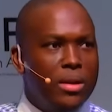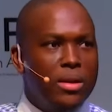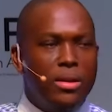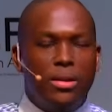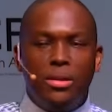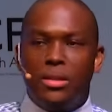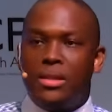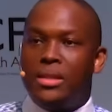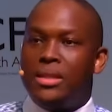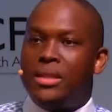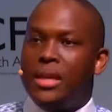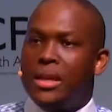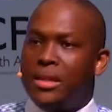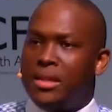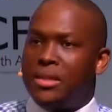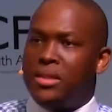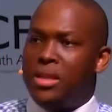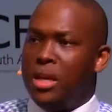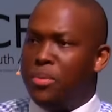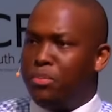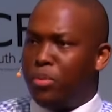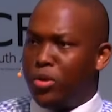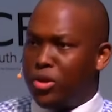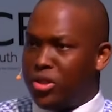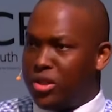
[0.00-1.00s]

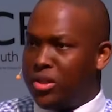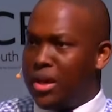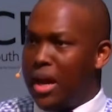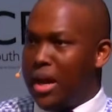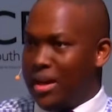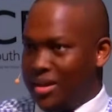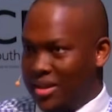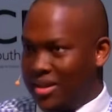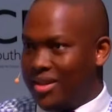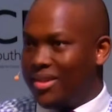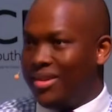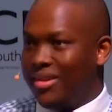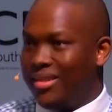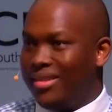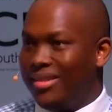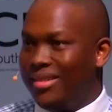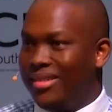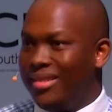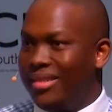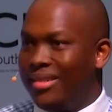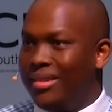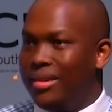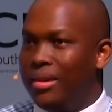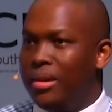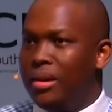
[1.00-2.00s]
60%.
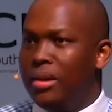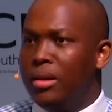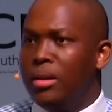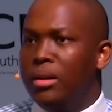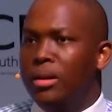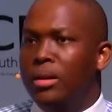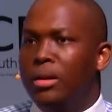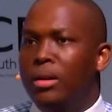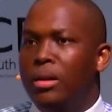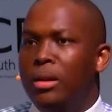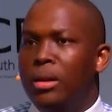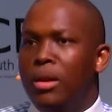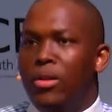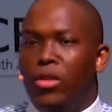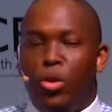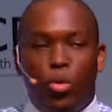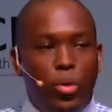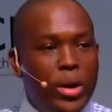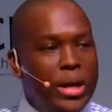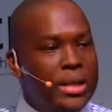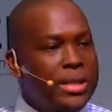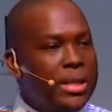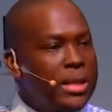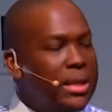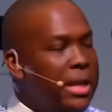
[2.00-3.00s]
The
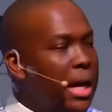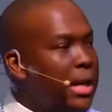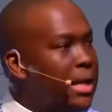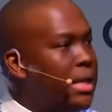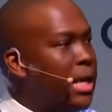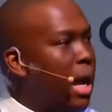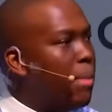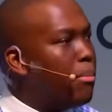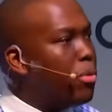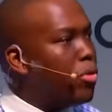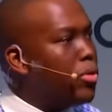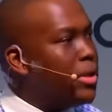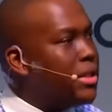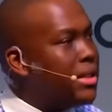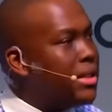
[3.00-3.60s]
reason that number is